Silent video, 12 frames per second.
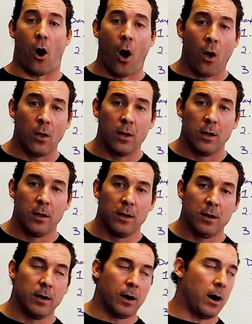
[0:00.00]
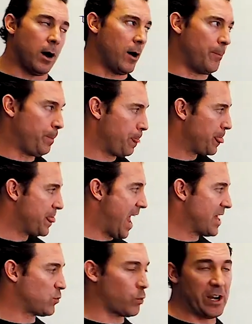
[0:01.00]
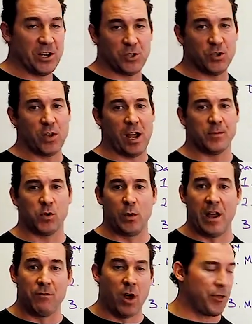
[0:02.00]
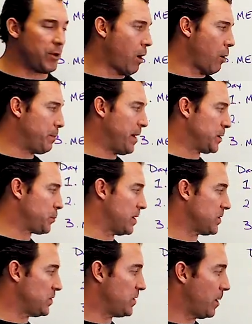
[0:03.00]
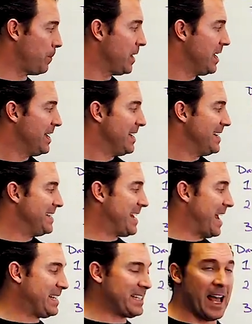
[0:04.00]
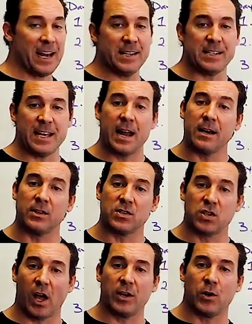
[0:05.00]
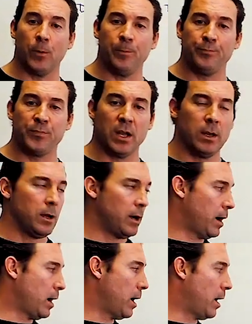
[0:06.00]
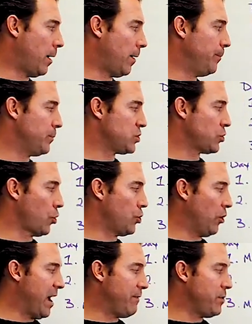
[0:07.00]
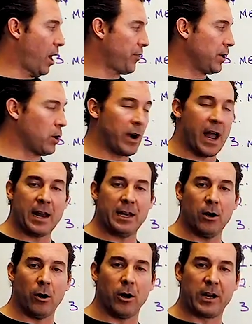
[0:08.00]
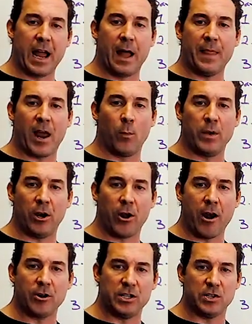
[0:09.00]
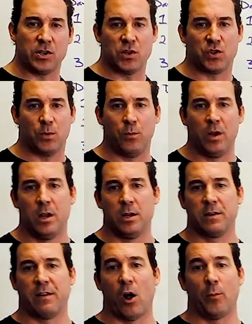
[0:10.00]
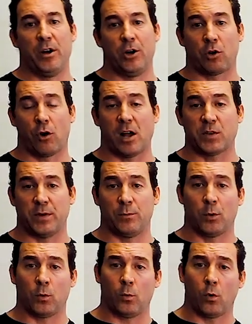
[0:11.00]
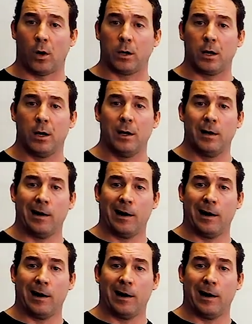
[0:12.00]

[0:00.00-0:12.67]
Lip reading: all, that's where issues lie. So we have nothing wrong with bench presses here. Day 10 is the end of the cycle. So you'll have nothing going on here. Again, that'll be your energy system development or your CrossFit work